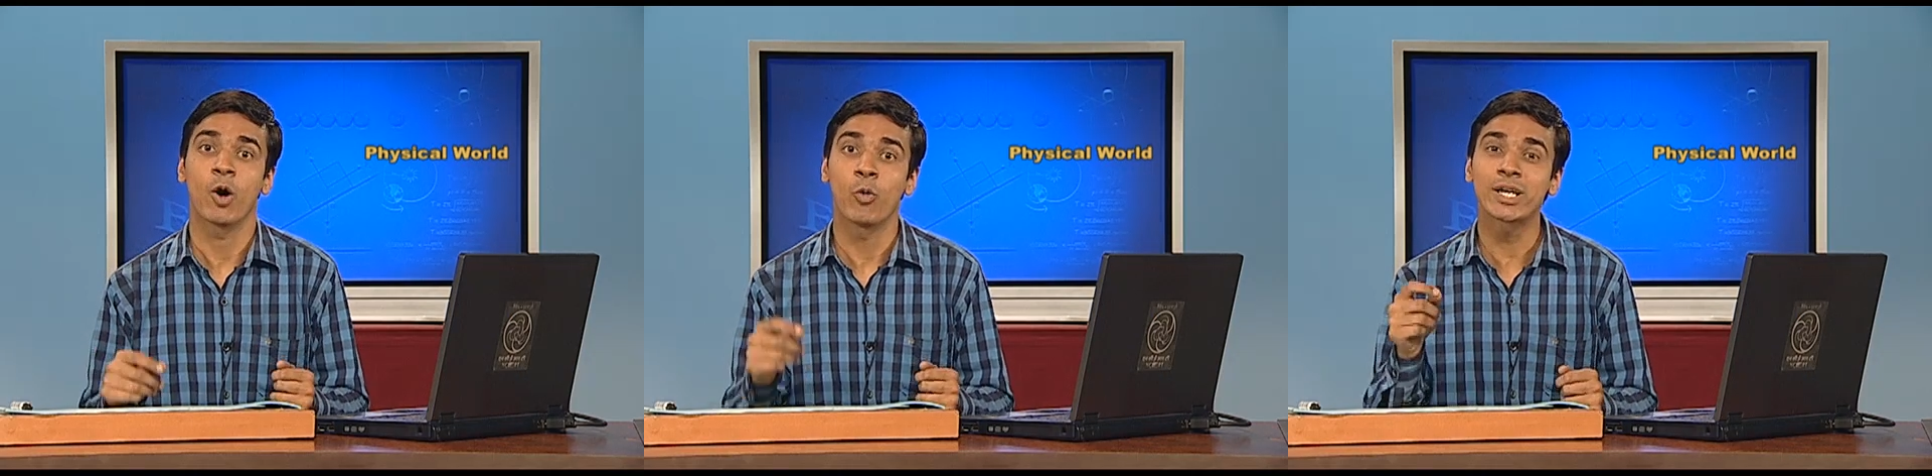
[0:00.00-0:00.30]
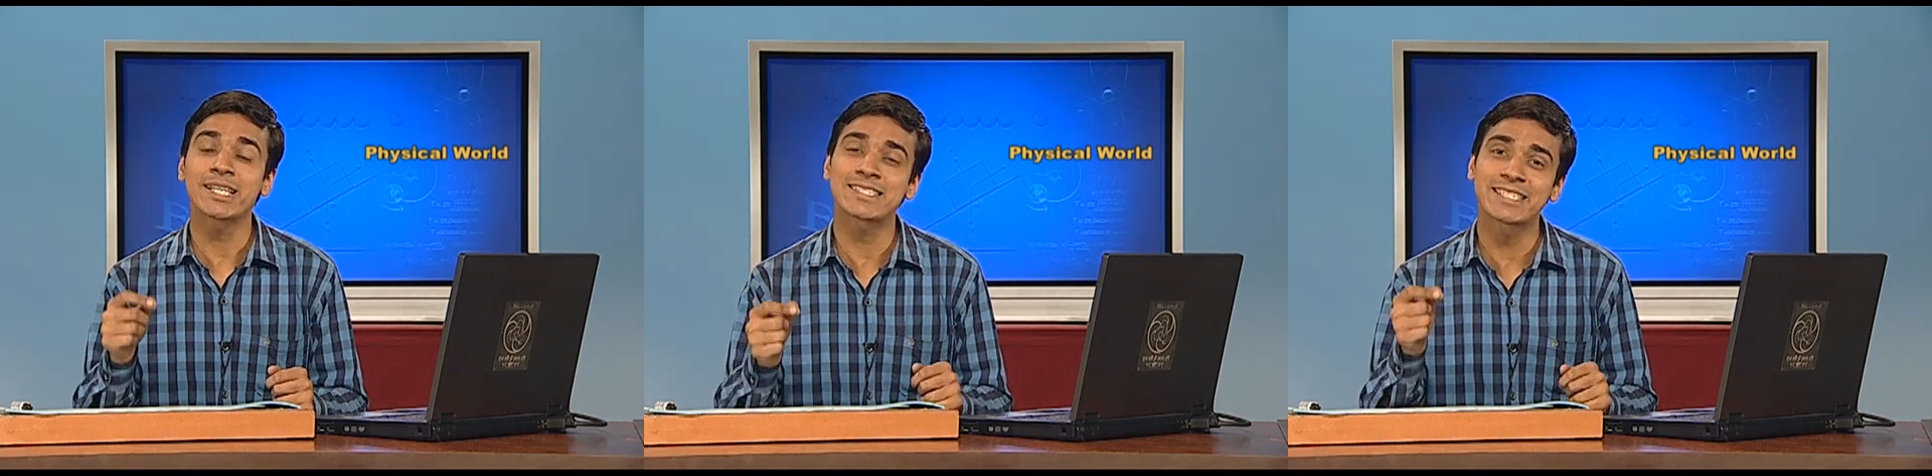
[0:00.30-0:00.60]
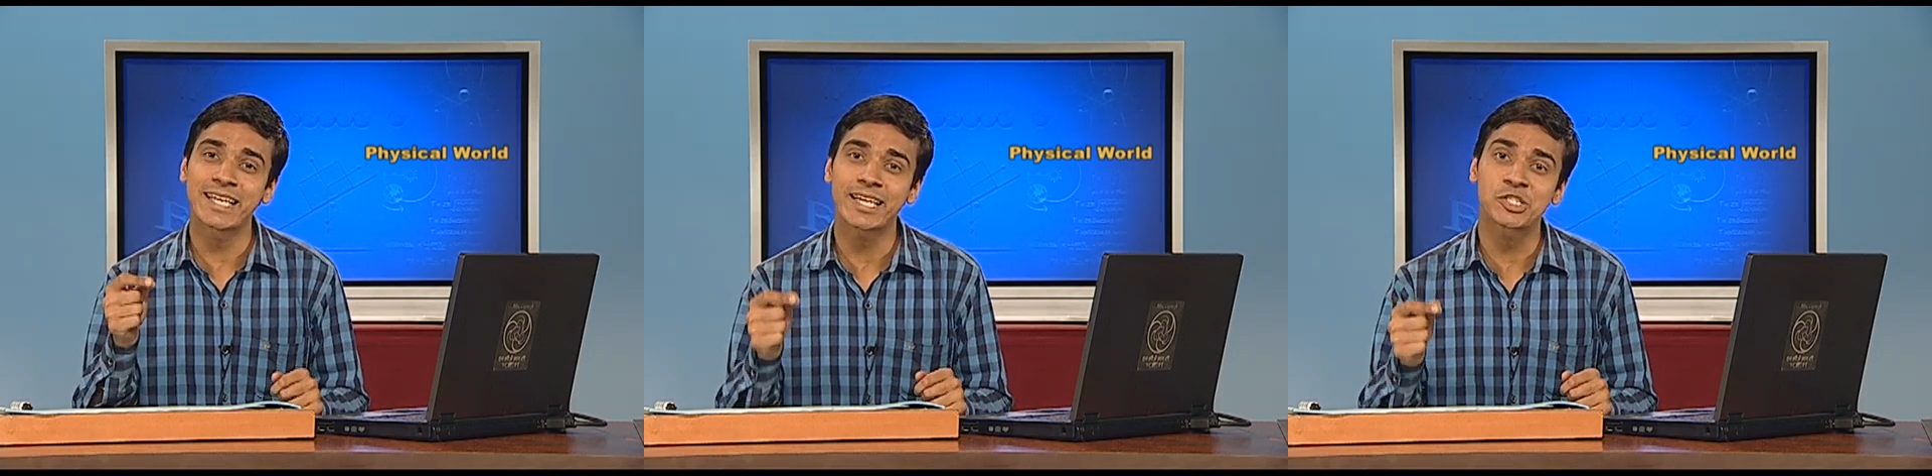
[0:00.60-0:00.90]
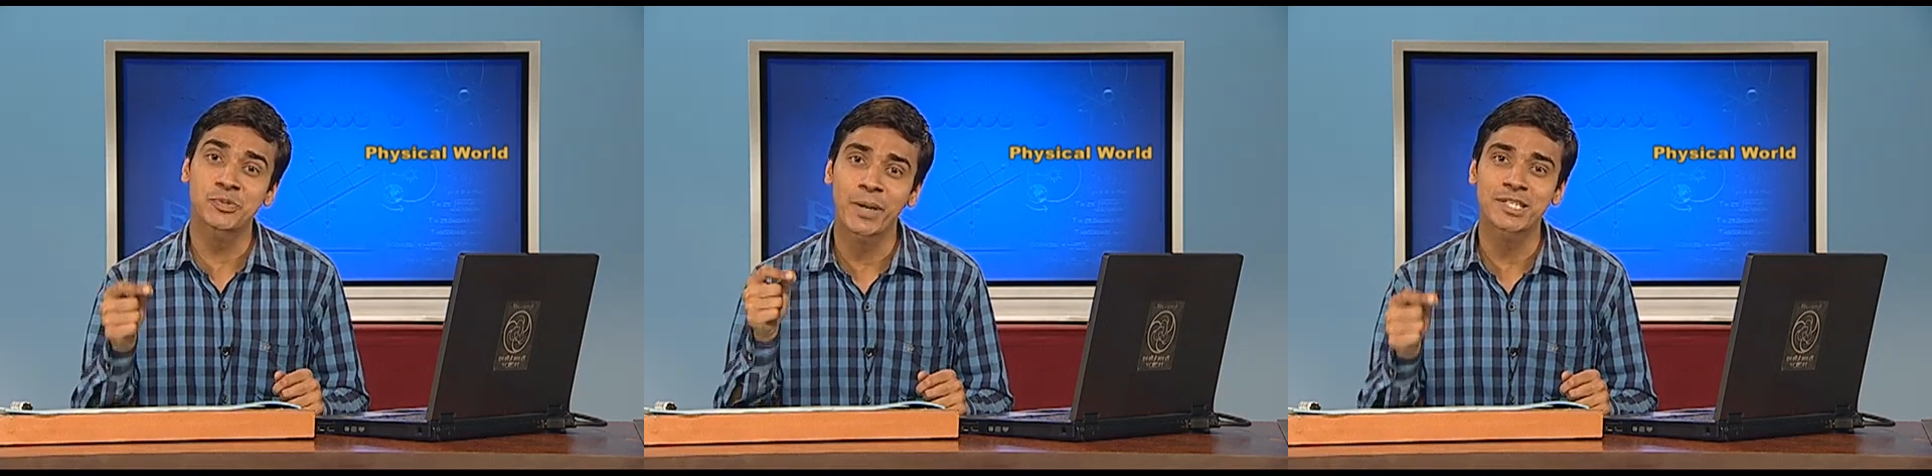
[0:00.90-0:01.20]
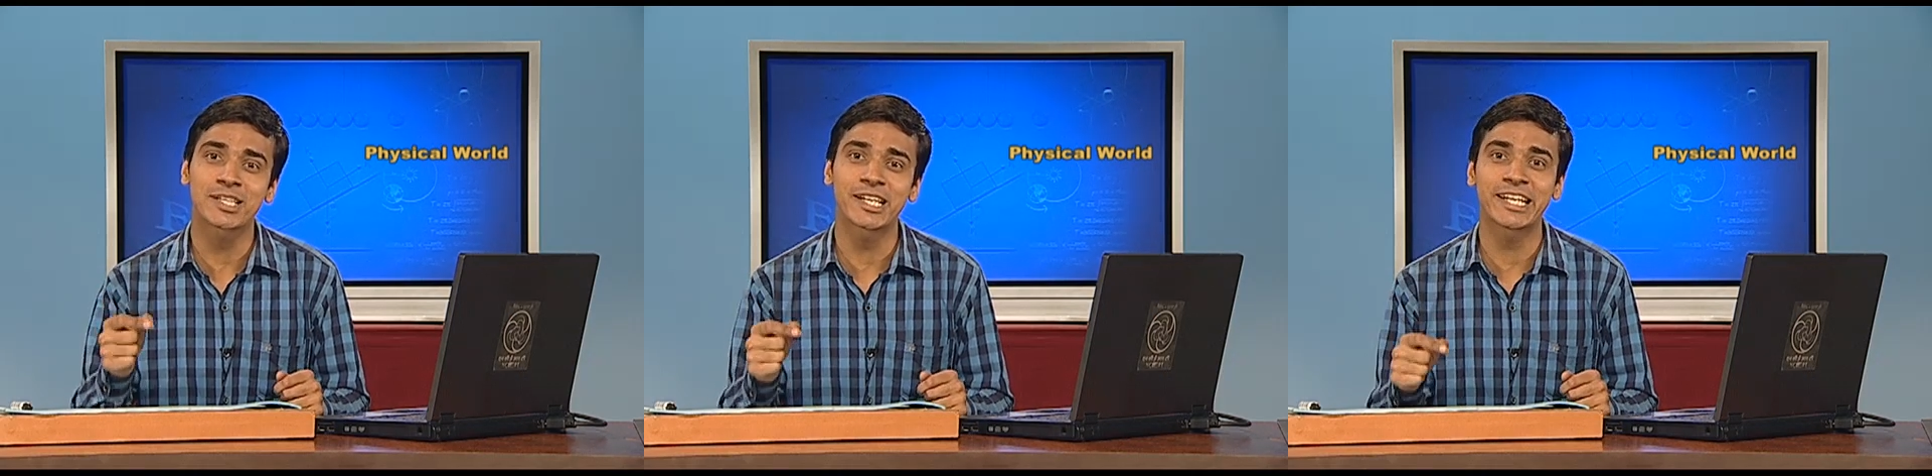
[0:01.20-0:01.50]
what is there
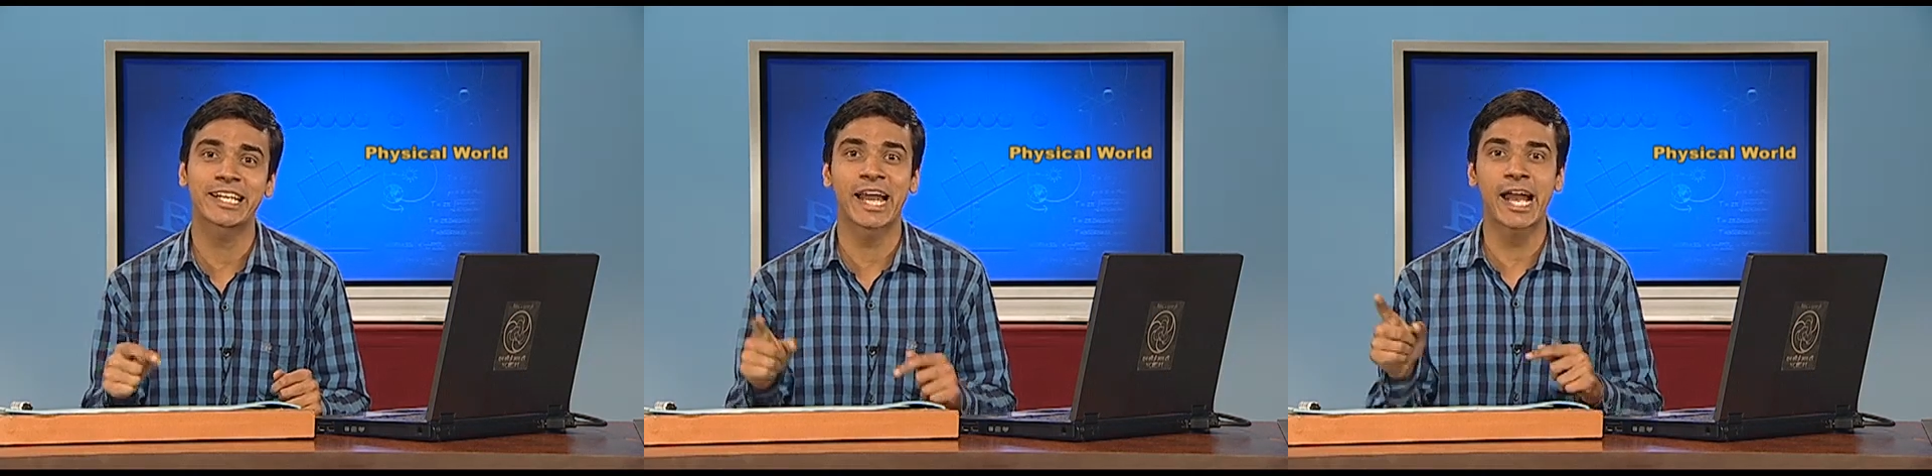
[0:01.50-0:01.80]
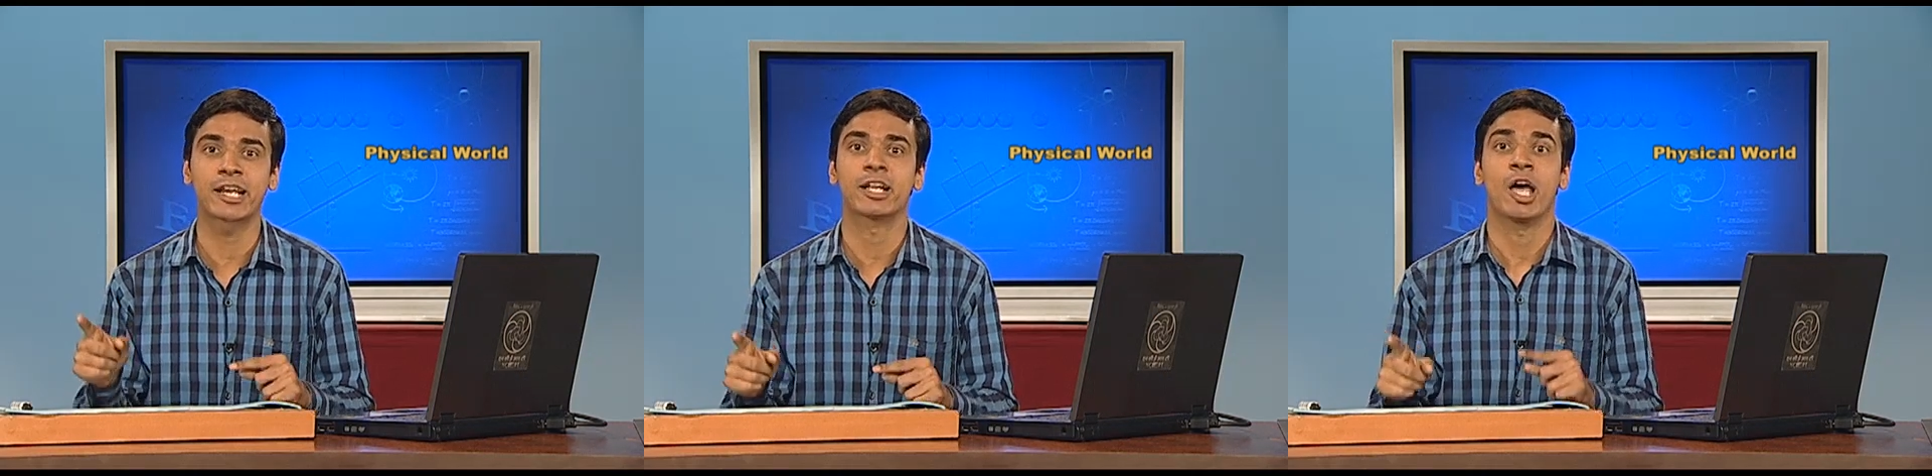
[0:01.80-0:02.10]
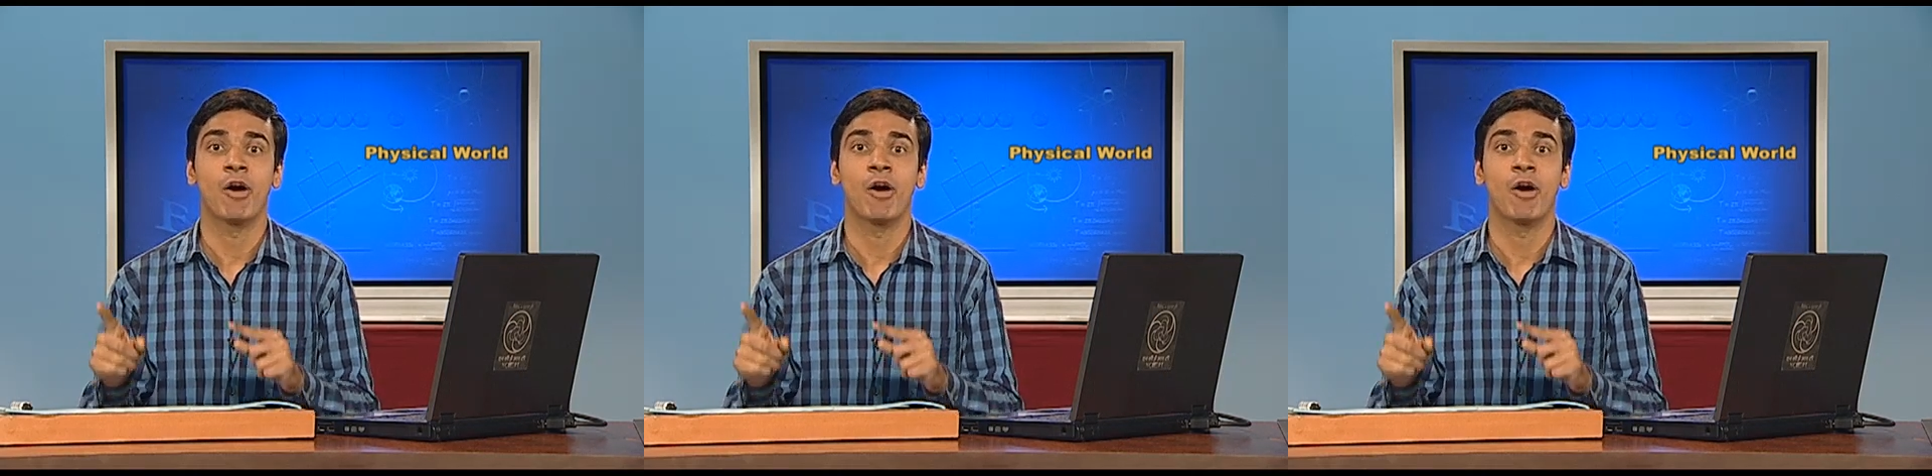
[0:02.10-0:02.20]
special in that